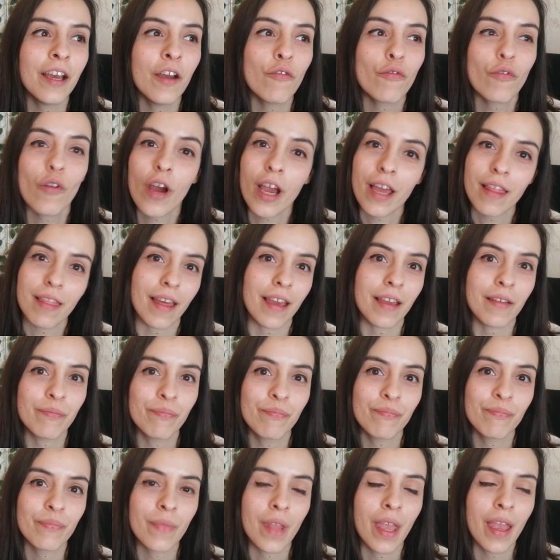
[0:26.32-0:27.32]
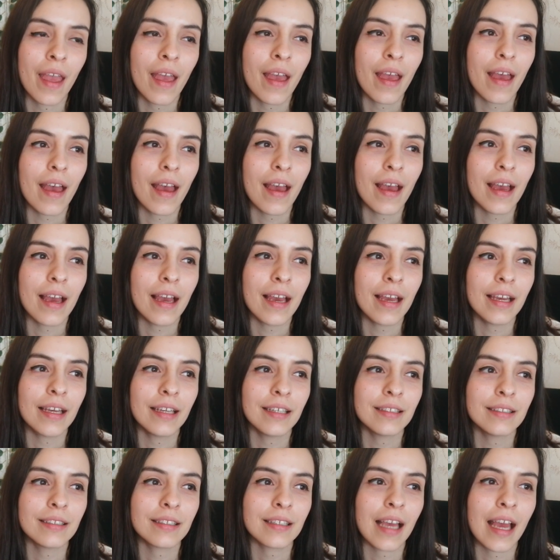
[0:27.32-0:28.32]
Friday.
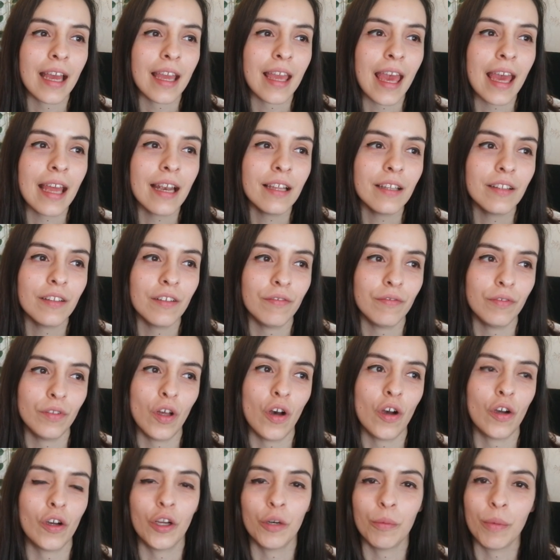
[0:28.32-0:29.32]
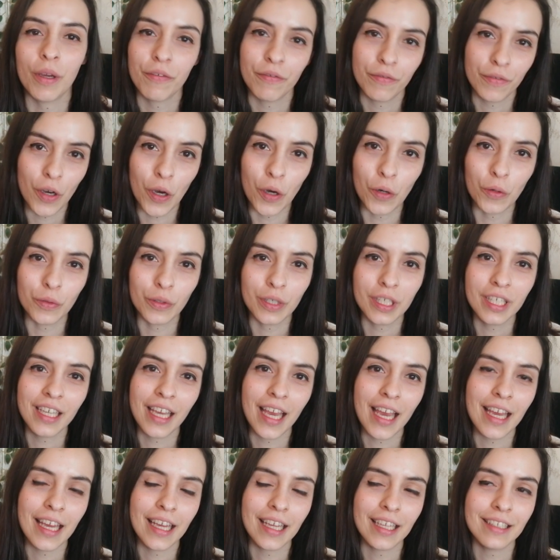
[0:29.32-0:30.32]
And I edited the vlog on my phone
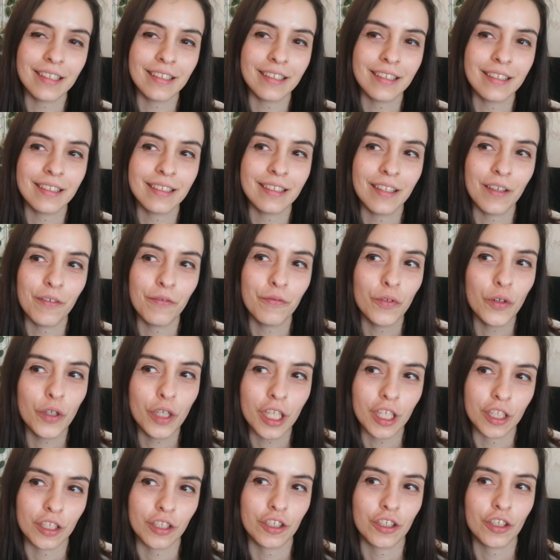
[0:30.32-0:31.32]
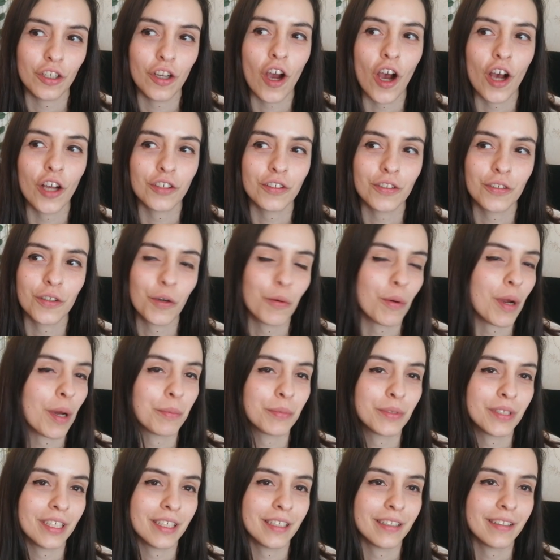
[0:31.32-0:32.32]
and the footage got
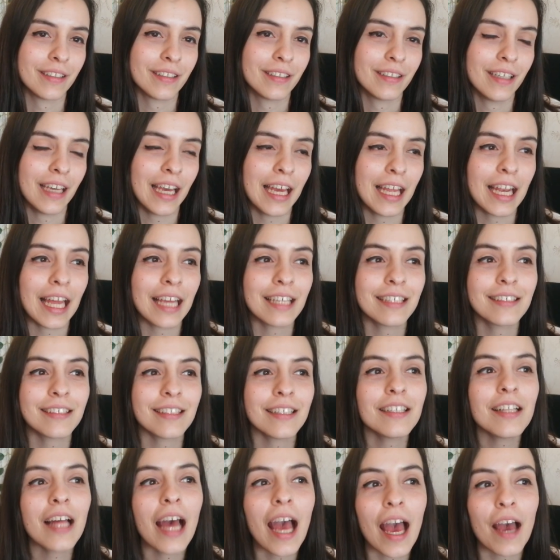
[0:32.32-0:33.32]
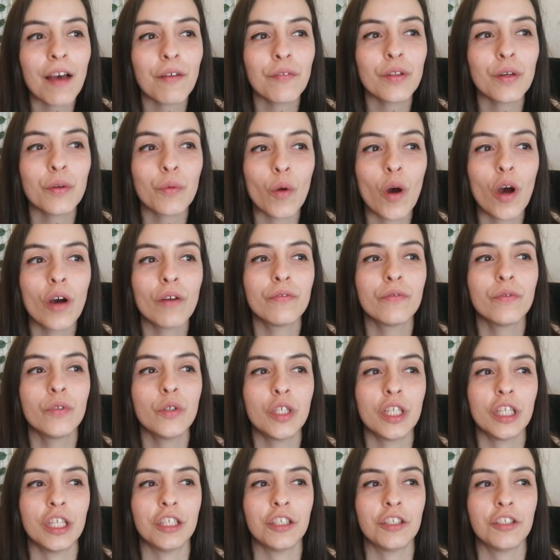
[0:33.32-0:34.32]
corrupted. And I still have the raw
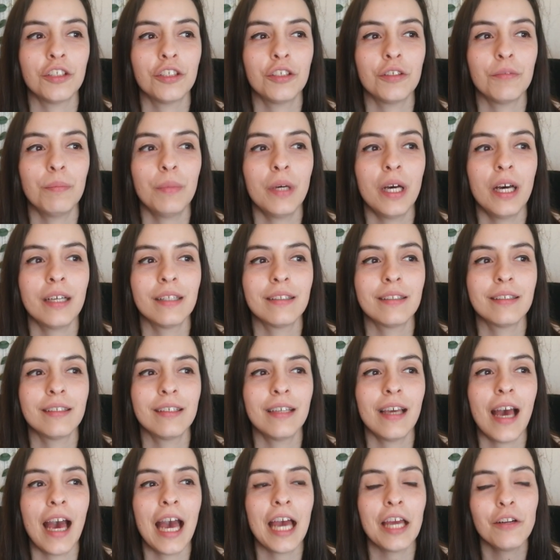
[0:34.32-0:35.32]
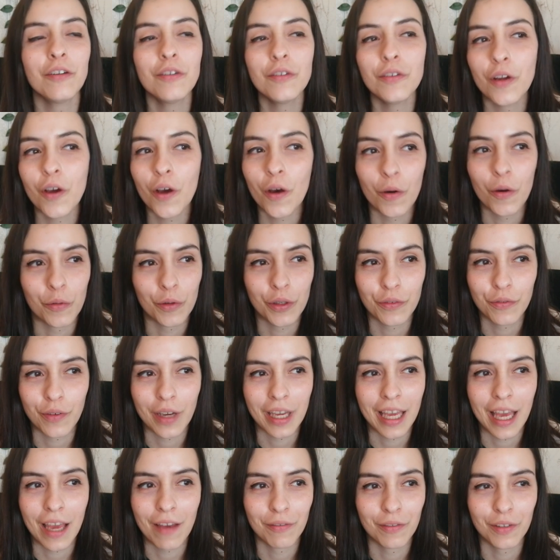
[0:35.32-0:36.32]
footage, but I don't know if I
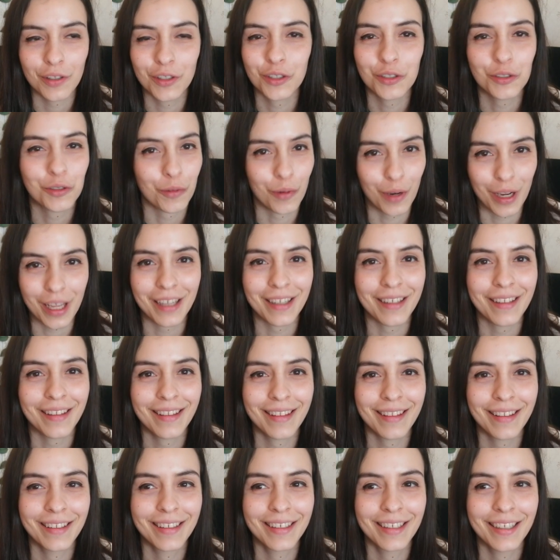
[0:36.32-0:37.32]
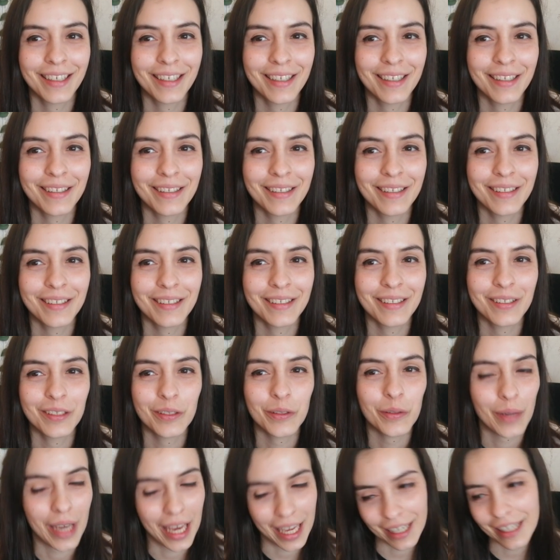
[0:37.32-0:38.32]
have the strength
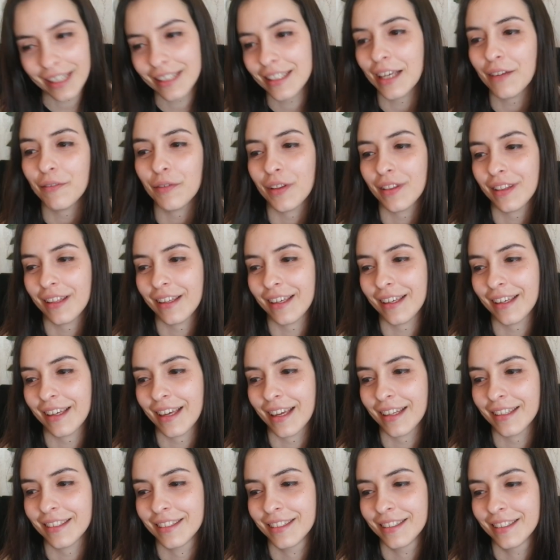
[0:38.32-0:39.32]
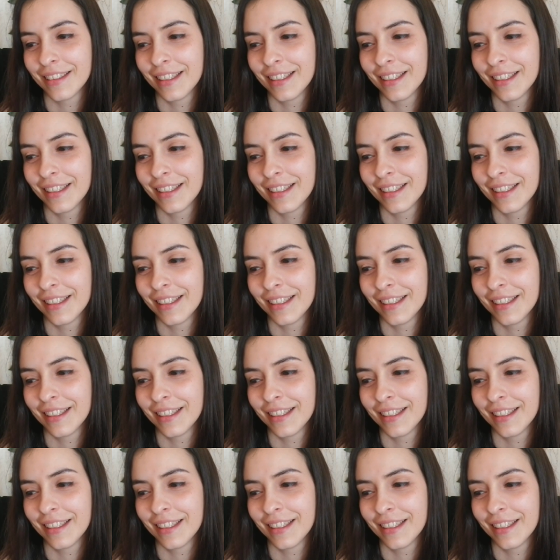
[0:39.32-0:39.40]
to edit everything again.